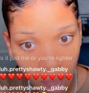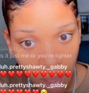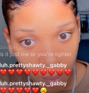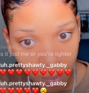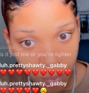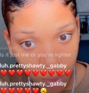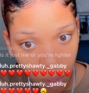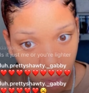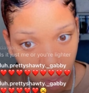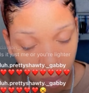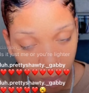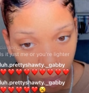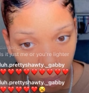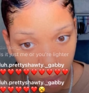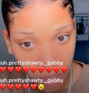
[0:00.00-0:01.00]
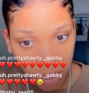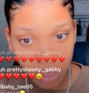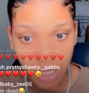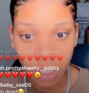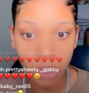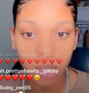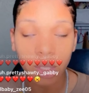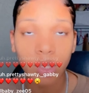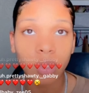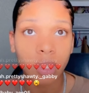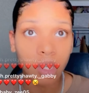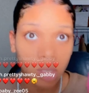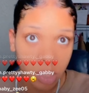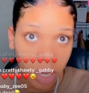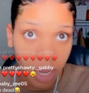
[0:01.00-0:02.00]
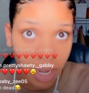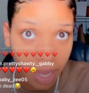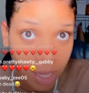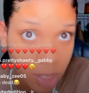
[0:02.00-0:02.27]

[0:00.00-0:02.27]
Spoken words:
I'm done. I'm gonna work. Teach you how to